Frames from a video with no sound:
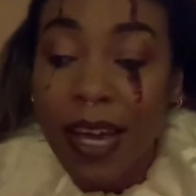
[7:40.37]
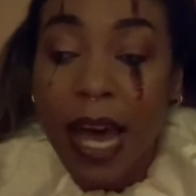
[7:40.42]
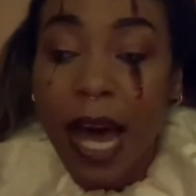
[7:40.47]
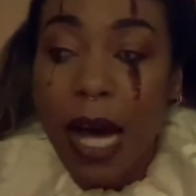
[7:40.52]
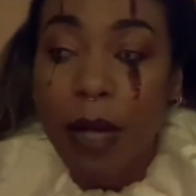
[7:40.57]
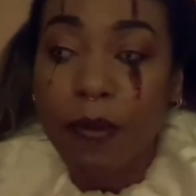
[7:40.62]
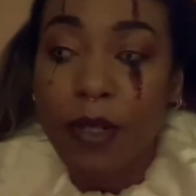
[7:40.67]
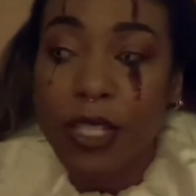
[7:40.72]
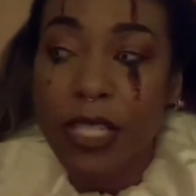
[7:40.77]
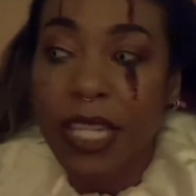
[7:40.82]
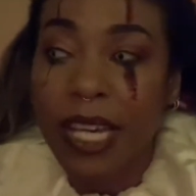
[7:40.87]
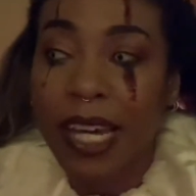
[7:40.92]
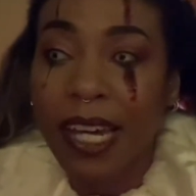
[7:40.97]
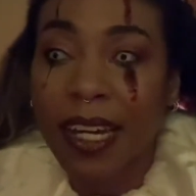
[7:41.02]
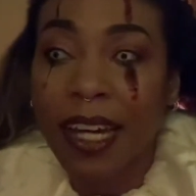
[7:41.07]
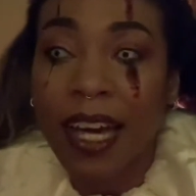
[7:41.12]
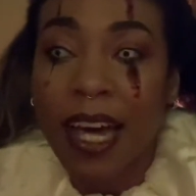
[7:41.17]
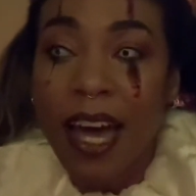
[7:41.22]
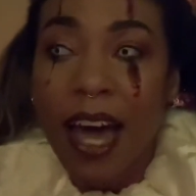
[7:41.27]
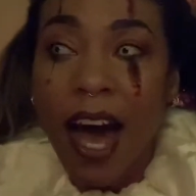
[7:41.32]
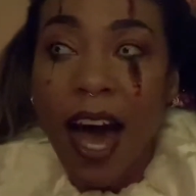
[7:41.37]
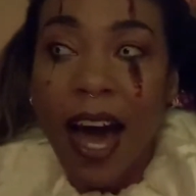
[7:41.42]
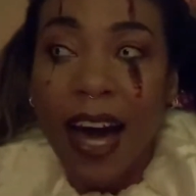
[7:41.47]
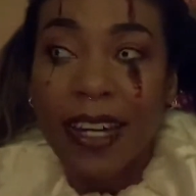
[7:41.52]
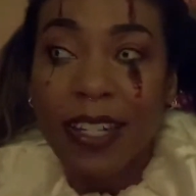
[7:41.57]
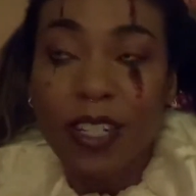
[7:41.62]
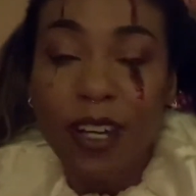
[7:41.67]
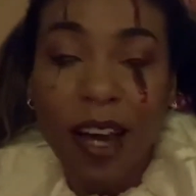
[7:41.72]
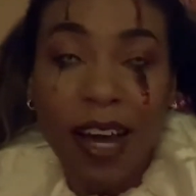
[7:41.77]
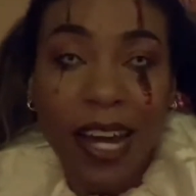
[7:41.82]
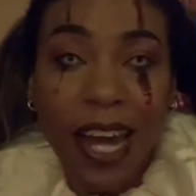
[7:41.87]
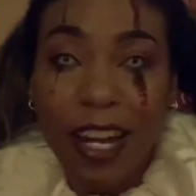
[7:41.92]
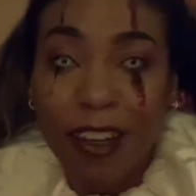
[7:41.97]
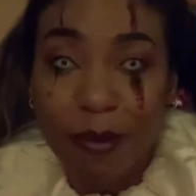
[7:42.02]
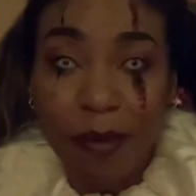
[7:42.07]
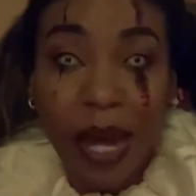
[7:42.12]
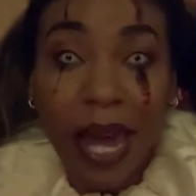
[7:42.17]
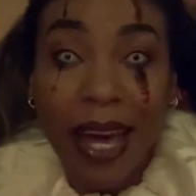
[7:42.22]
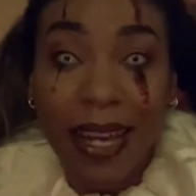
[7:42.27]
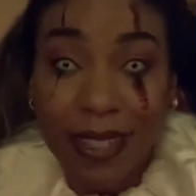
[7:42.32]
I'm just saying I talk out of
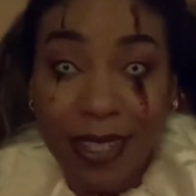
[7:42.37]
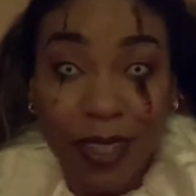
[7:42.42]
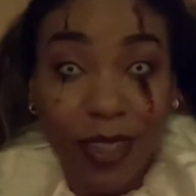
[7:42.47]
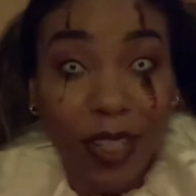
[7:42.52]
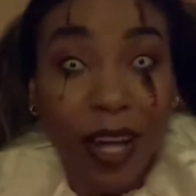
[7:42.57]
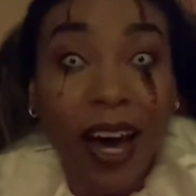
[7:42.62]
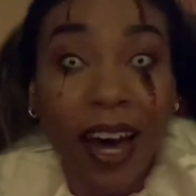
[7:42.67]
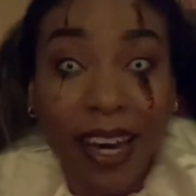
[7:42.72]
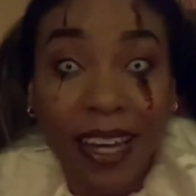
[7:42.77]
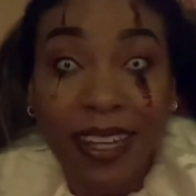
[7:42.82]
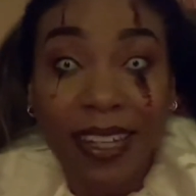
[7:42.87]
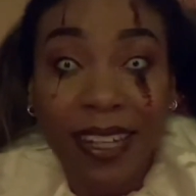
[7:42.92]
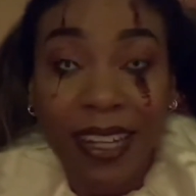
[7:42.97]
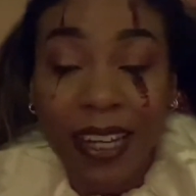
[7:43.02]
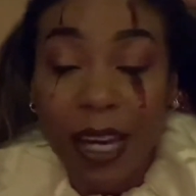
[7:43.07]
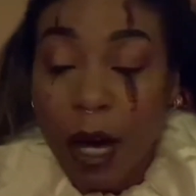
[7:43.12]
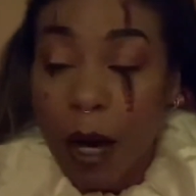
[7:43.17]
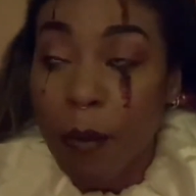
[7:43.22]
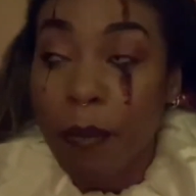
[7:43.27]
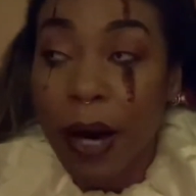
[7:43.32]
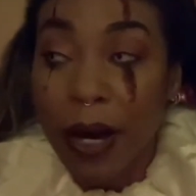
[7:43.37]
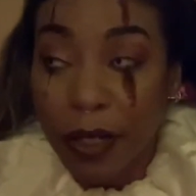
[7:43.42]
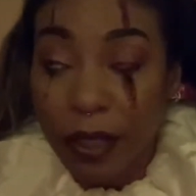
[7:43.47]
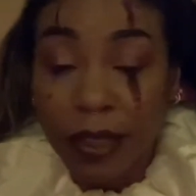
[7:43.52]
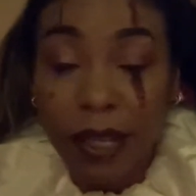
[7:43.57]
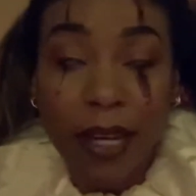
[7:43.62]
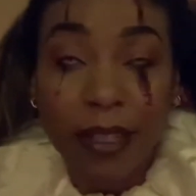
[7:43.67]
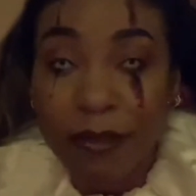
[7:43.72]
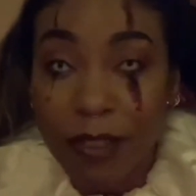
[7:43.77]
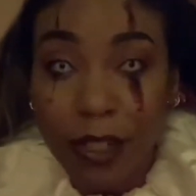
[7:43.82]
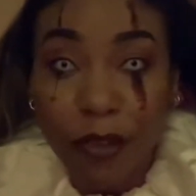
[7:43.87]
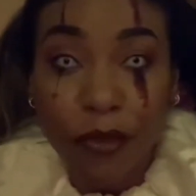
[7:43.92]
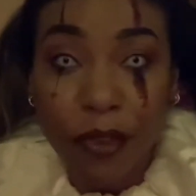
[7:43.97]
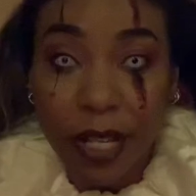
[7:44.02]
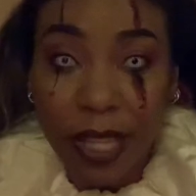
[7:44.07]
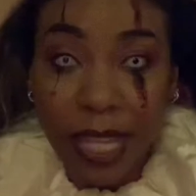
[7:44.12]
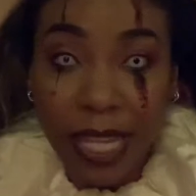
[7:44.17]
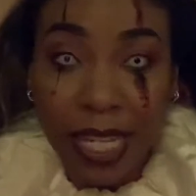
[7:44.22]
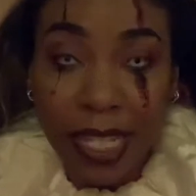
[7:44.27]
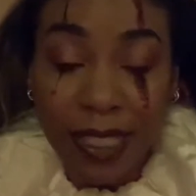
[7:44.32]
my ass a lot about a lot of
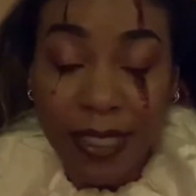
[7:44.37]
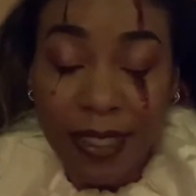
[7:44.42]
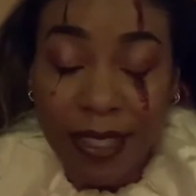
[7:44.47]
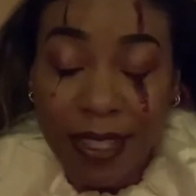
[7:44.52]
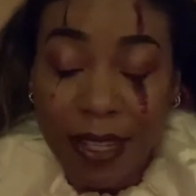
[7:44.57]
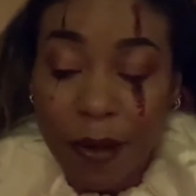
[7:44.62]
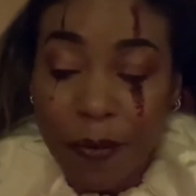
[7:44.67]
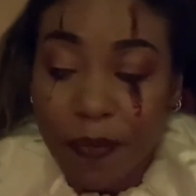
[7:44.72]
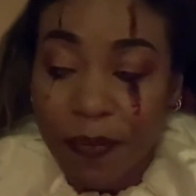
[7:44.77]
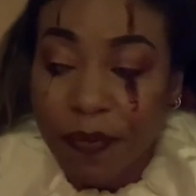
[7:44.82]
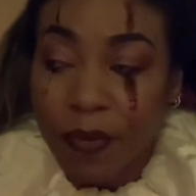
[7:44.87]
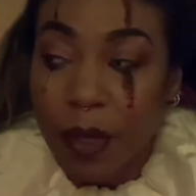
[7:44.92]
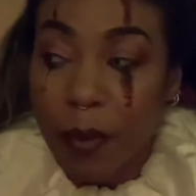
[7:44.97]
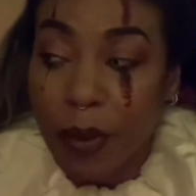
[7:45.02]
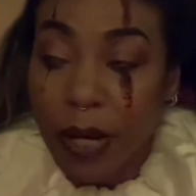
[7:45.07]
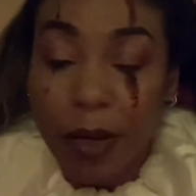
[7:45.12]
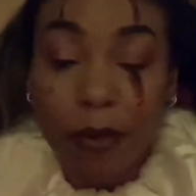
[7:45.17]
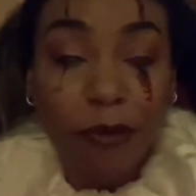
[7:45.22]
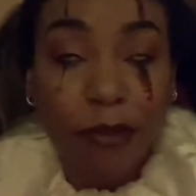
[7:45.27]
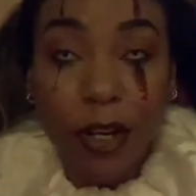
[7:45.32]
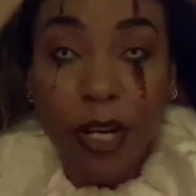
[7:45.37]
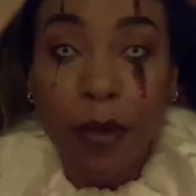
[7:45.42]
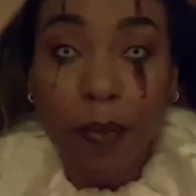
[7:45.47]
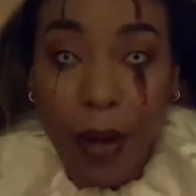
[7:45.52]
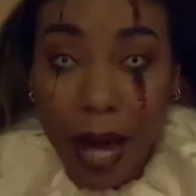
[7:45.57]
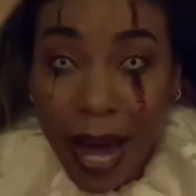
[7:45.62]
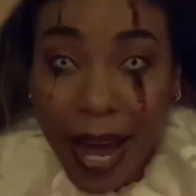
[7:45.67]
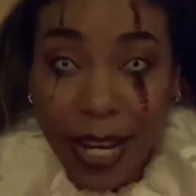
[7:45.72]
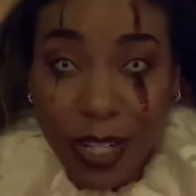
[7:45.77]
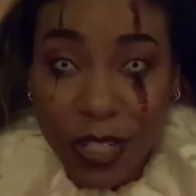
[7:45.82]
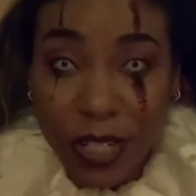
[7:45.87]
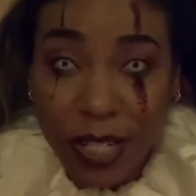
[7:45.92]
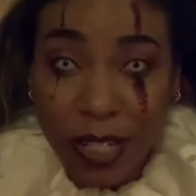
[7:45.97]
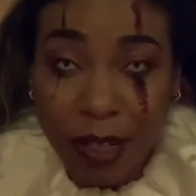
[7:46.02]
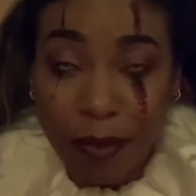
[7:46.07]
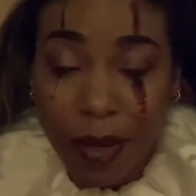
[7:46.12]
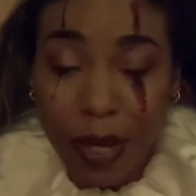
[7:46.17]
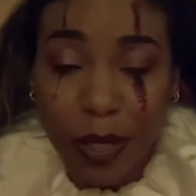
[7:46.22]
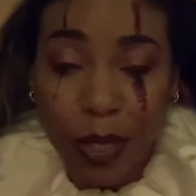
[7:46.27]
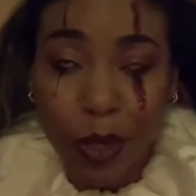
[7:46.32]
different things, but I'm very passionate
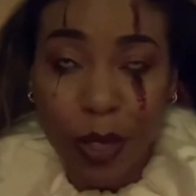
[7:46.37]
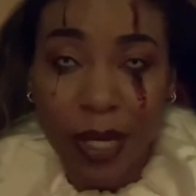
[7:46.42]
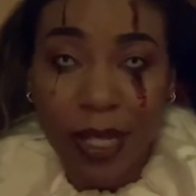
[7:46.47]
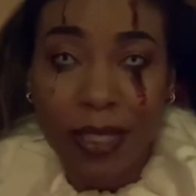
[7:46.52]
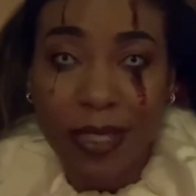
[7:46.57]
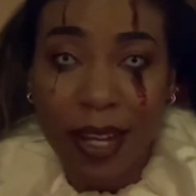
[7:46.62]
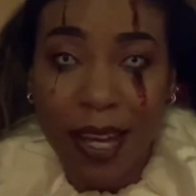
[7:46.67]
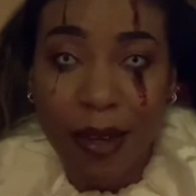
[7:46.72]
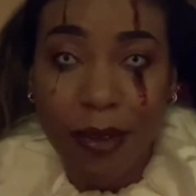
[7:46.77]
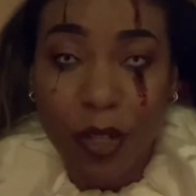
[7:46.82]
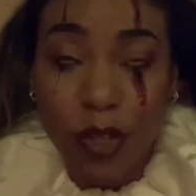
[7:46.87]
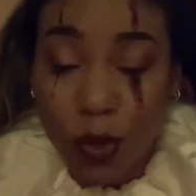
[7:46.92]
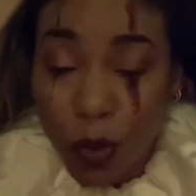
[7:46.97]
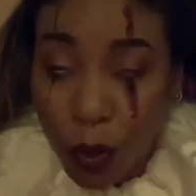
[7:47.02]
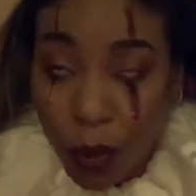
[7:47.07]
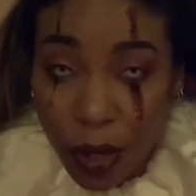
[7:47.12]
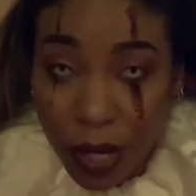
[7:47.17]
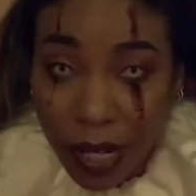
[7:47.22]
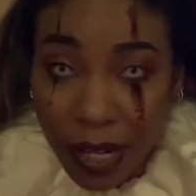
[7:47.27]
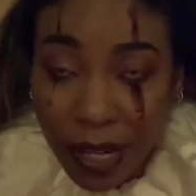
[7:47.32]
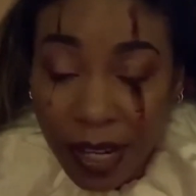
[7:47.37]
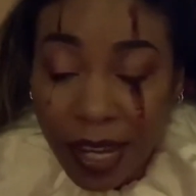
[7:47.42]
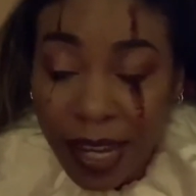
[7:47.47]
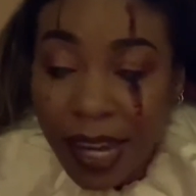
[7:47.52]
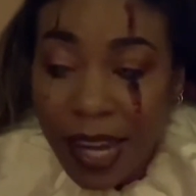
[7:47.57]
about the things that I enjoy.